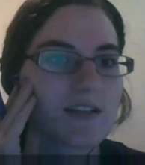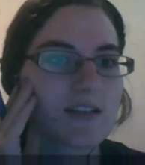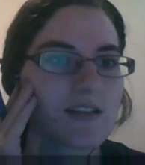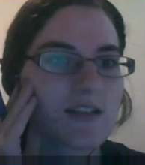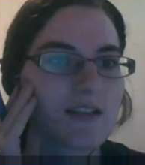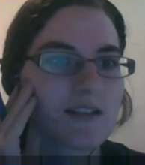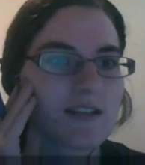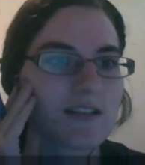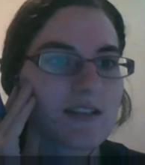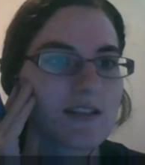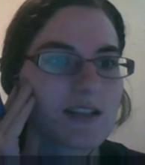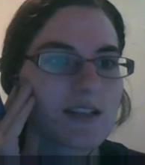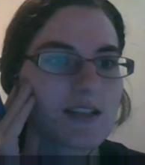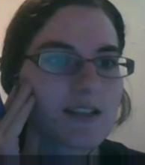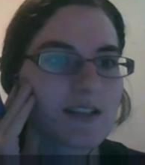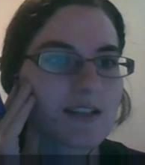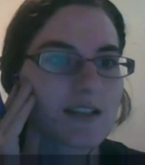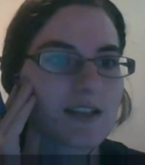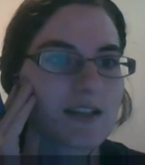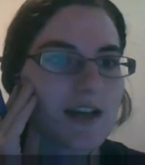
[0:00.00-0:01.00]
in the
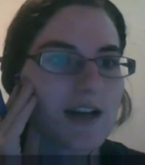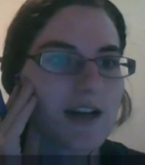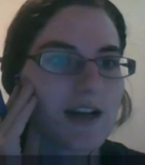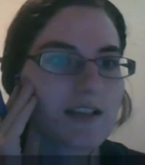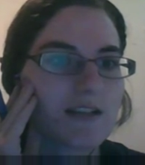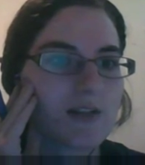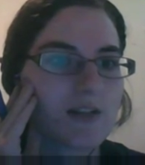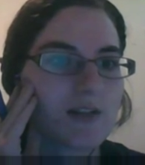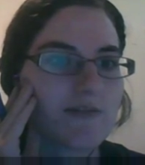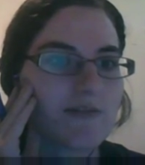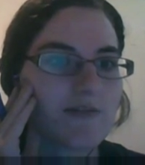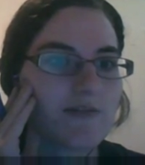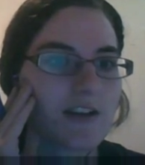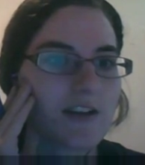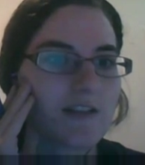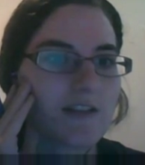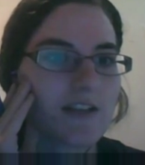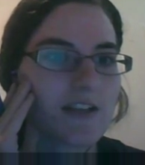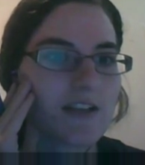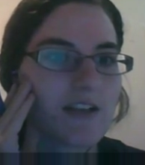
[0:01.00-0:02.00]
selected class. Which of the
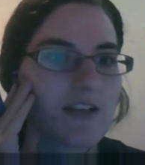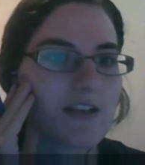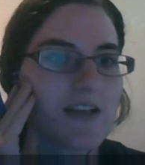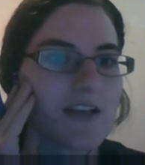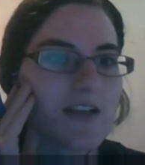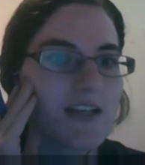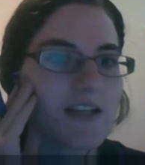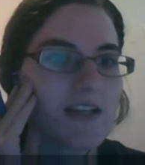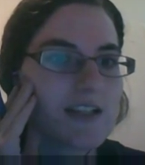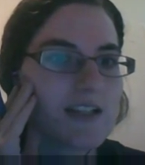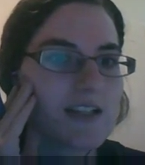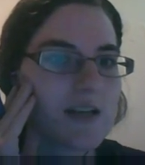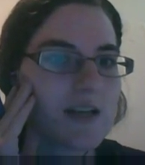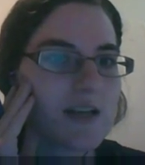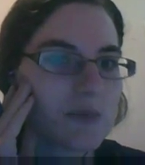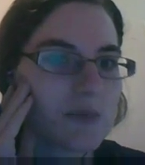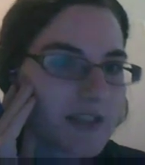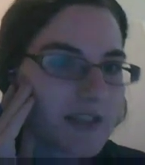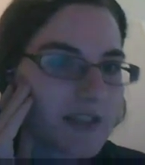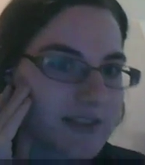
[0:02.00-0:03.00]
following
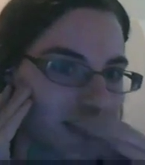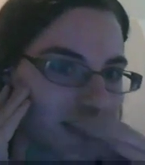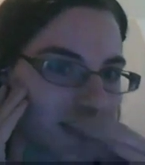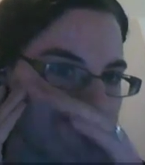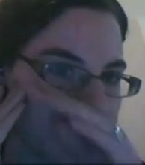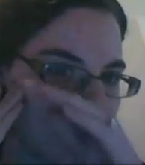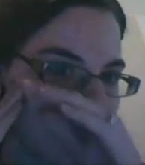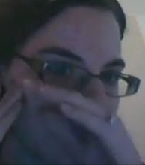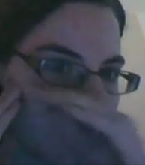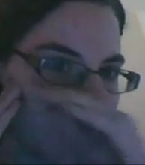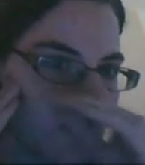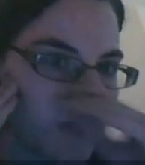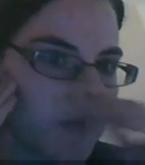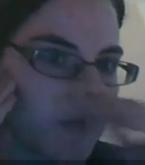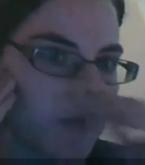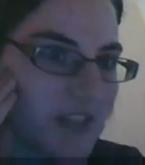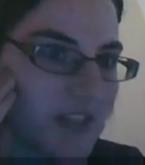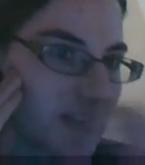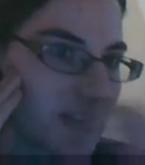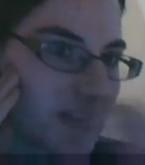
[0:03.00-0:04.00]
sampling scheme is
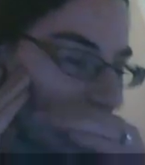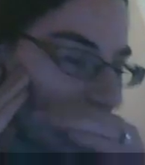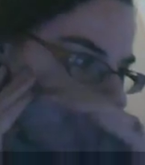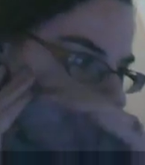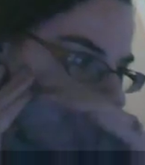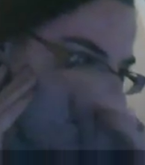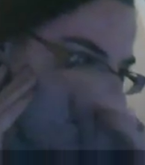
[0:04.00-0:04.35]
implemented?